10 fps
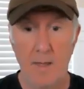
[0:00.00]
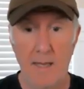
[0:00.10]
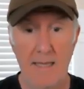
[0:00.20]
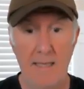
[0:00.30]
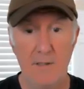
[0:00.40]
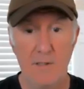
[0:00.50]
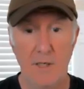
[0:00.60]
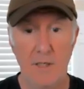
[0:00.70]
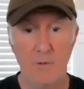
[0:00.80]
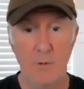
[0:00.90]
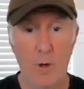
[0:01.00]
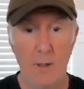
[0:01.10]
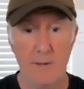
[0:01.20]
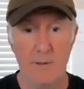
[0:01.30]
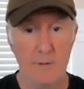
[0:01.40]
in the city of New
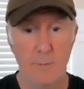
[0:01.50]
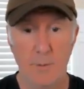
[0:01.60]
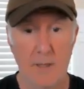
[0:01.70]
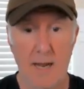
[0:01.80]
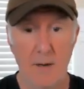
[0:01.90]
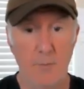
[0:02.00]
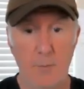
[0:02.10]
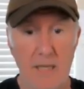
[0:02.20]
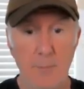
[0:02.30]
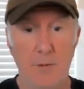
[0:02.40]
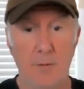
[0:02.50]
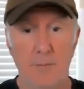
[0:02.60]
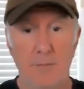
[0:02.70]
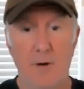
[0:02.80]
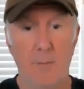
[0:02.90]
Orleans. There's a lot of people
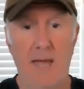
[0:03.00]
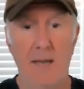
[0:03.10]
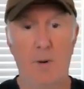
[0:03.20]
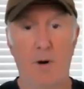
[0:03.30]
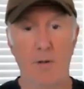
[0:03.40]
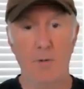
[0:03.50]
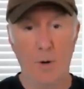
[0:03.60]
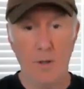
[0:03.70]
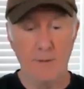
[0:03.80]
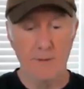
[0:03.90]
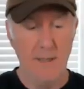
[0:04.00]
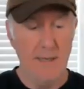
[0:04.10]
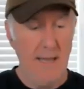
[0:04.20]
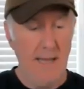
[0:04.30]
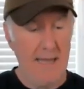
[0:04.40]
from that part of the world.
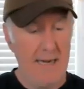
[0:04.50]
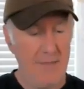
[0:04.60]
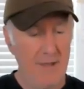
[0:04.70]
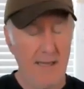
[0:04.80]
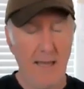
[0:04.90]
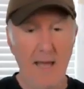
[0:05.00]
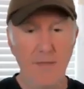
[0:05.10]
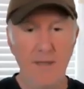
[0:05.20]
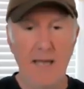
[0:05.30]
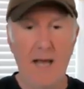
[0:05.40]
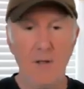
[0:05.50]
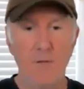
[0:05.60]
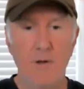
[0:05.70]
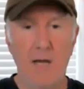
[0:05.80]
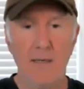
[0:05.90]
And I think Al,
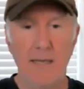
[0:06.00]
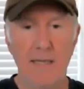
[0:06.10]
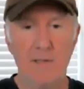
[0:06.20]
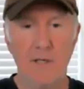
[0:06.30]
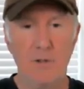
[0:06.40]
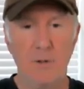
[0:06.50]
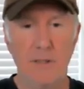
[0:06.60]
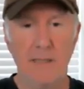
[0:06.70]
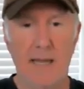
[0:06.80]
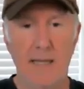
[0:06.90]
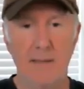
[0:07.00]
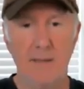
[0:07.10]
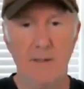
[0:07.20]
you've got ancestry in that.